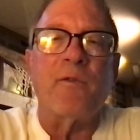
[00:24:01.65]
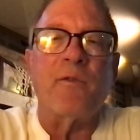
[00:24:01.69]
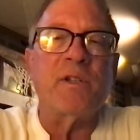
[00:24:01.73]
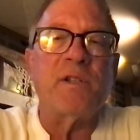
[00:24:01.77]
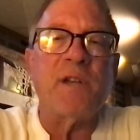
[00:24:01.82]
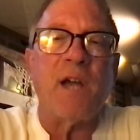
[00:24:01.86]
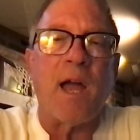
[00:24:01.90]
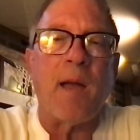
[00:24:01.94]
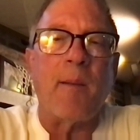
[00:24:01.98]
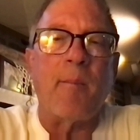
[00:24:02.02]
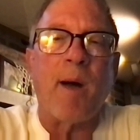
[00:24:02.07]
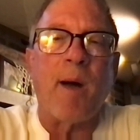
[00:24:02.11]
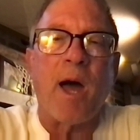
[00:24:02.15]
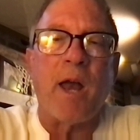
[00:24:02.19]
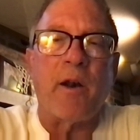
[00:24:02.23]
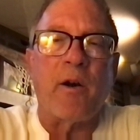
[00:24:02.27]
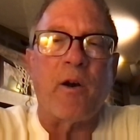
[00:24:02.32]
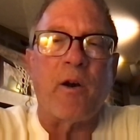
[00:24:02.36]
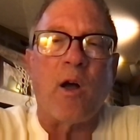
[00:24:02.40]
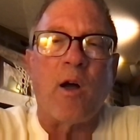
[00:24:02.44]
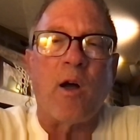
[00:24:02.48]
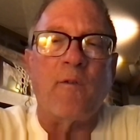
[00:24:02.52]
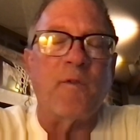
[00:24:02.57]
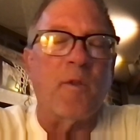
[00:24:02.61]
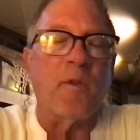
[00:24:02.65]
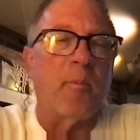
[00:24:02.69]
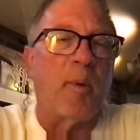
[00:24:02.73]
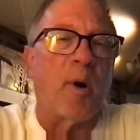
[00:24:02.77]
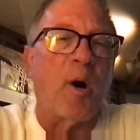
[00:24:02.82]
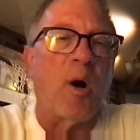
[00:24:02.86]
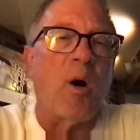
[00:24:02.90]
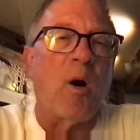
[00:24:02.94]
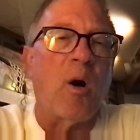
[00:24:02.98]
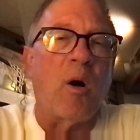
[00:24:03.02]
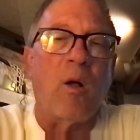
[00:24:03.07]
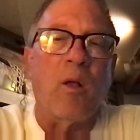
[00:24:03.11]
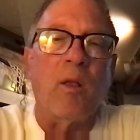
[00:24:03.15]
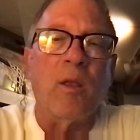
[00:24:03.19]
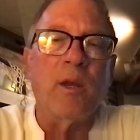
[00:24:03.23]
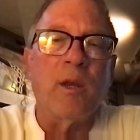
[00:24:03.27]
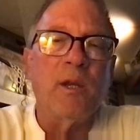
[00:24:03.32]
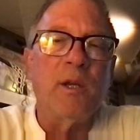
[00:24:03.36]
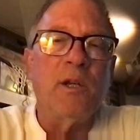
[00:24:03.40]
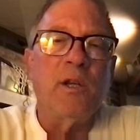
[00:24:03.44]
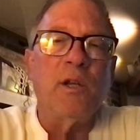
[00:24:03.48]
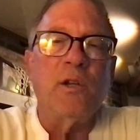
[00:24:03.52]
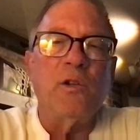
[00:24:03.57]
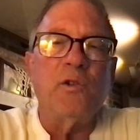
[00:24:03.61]
time on and off the ball,
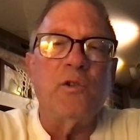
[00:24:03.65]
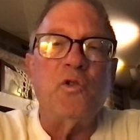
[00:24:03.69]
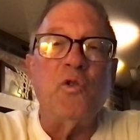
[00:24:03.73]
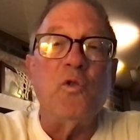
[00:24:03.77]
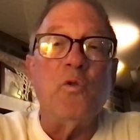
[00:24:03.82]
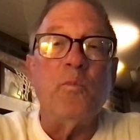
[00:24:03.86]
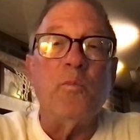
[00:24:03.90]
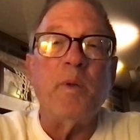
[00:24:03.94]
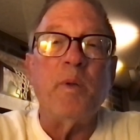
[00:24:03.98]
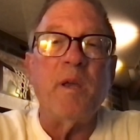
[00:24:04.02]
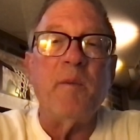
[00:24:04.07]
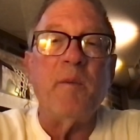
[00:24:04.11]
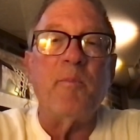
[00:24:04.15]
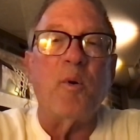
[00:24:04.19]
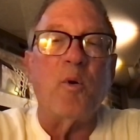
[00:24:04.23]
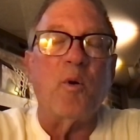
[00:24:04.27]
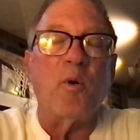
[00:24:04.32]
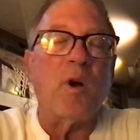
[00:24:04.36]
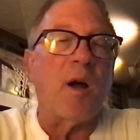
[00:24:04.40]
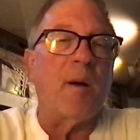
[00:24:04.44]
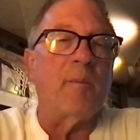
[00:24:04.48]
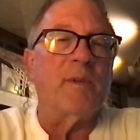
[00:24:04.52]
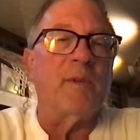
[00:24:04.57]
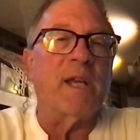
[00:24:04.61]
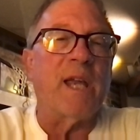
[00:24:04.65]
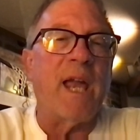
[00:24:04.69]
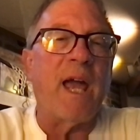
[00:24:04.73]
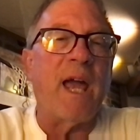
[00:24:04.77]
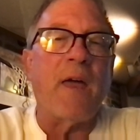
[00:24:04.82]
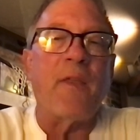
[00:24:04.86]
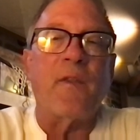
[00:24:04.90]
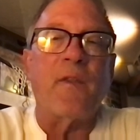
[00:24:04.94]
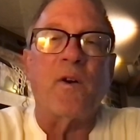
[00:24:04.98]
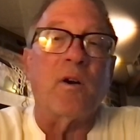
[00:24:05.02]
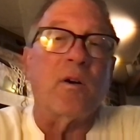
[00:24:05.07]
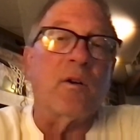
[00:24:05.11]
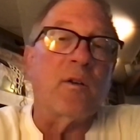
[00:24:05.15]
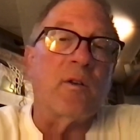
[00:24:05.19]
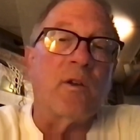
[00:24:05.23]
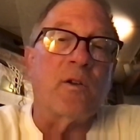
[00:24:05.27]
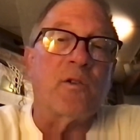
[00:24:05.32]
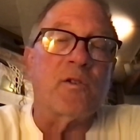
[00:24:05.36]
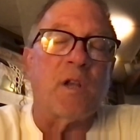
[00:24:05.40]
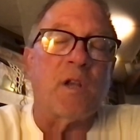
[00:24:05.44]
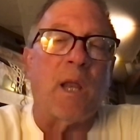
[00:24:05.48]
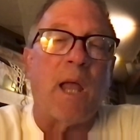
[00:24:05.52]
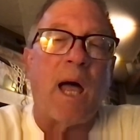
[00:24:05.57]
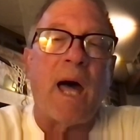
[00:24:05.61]
two people come together.
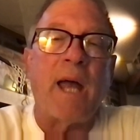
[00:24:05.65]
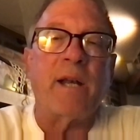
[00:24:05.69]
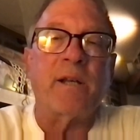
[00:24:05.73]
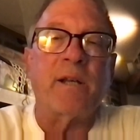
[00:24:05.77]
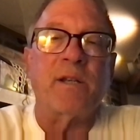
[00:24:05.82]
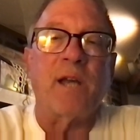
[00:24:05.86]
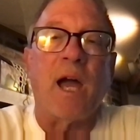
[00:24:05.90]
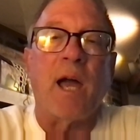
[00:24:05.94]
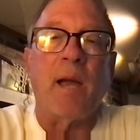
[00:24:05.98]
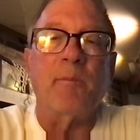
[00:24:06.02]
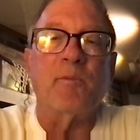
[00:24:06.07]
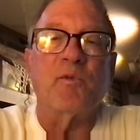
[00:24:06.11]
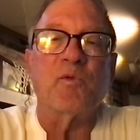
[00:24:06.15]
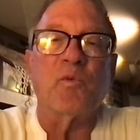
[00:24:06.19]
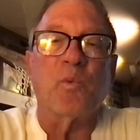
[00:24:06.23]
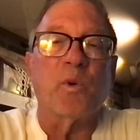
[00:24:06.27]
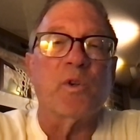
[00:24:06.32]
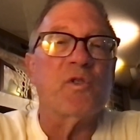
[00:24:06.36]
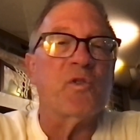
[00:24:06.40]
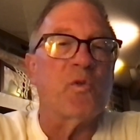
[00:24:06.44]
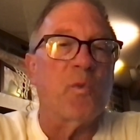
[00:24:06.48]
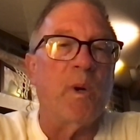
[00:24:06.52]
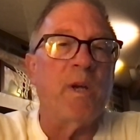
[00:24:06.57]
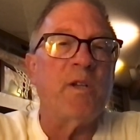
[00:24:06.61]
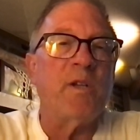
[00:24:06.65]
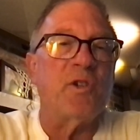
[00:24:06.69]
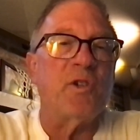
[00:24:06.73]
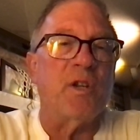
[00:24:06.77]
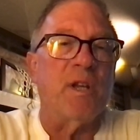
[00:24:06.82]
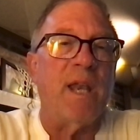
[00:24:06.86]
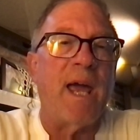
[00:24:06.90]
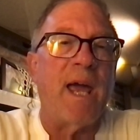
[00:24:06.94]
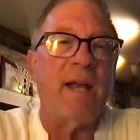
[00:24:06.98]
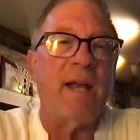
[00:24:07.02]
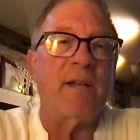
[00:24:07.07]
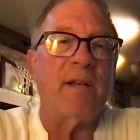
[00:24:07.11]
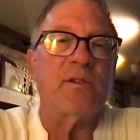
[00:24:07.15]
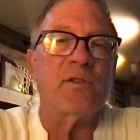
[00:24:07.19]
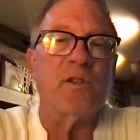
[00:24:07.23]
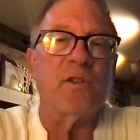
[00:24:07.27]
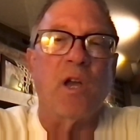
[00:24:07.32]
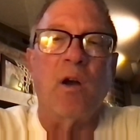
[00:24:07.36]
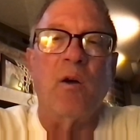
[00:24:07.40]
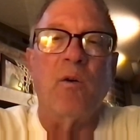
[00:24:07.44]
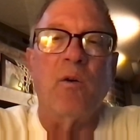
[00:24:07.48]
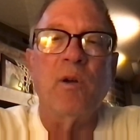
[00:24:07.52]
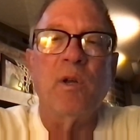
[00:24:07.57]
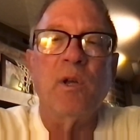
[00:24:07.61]
There's a lot of times we're switching that.
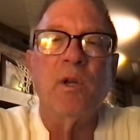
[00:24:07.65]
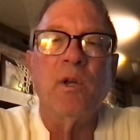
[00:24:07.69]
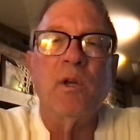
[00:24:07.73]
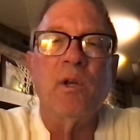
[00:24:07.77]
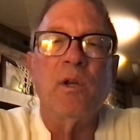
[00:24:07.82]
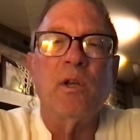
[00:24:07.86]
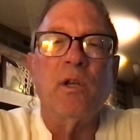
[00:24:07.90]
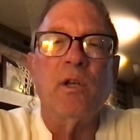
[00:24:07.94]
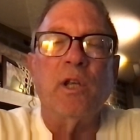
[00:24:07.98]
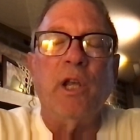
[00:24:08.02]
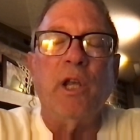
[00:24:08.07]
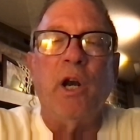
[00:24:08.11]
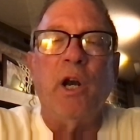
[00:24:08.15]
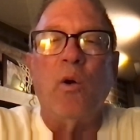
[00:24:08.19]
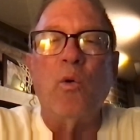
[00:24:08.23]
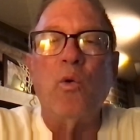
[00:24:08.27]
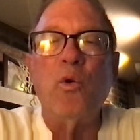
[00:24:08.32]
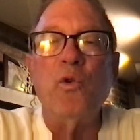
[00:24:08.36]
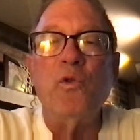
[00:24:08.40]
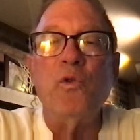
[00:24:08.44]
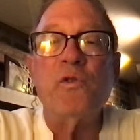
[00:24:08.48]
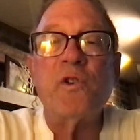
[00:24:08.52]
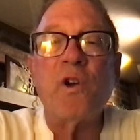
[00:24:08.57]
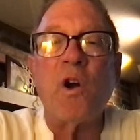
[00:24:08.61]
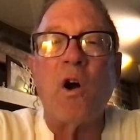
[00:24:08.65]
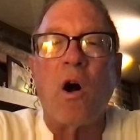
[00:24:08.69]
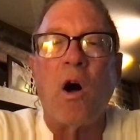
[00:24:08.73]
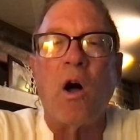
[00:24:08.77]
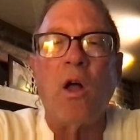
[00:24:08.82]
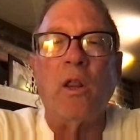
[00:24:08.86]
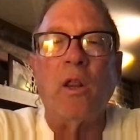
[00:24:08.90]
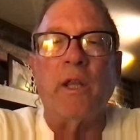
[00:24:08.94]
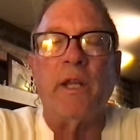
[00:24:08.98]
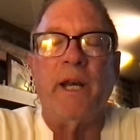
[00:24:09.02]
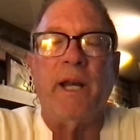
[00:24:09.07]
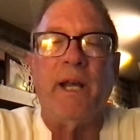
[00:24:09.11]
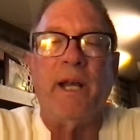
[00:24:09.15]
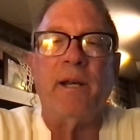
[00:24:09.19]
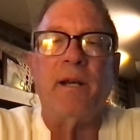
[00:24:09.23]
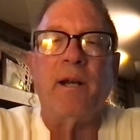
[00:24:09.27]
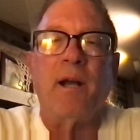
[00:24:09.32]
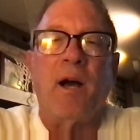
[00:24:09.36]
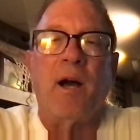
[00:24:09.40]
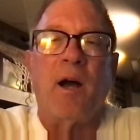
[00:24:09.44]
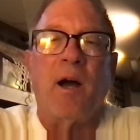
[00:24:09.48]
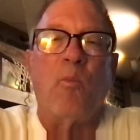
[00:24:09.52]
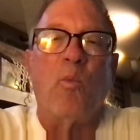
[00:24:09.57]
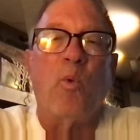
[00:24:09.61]
So, who's calling it?
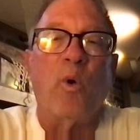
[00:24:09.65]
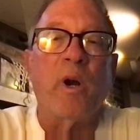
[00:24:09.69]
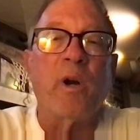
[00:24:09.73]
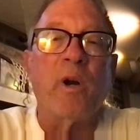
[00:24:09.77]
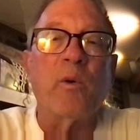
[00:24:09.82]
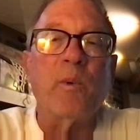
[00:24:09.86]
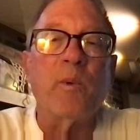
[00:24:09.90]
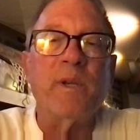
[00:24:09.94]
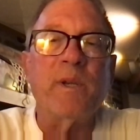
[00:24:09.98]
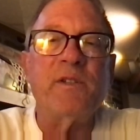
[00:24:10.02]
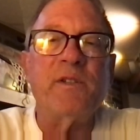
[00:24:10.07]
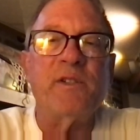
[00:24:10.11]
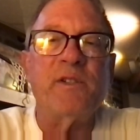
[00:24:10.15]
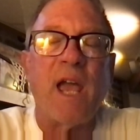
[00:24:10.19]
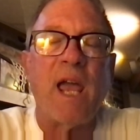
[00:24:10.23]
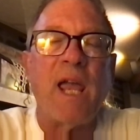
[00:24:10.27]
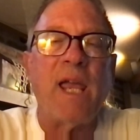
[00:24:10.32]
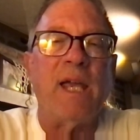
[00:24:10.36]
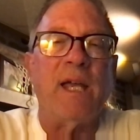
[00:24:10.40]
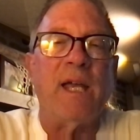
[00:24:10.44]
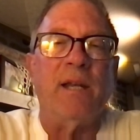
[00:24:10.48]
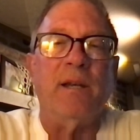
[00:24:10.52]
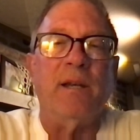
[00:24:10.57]
What are we saying?